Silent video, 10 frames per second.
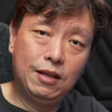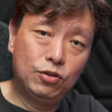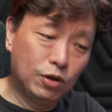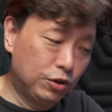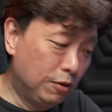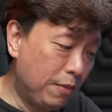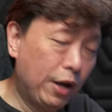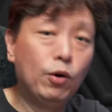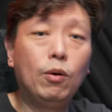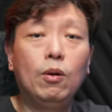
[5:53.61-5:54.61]
instruction
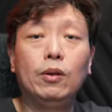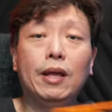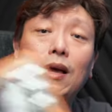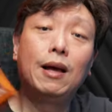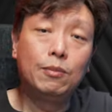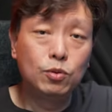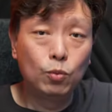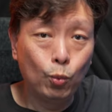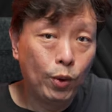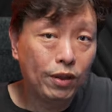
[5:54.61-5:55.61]
manual that comes
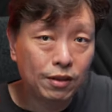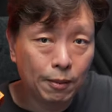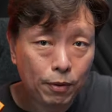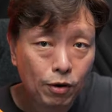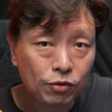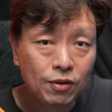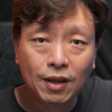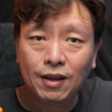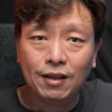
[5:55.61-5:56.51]
with the box.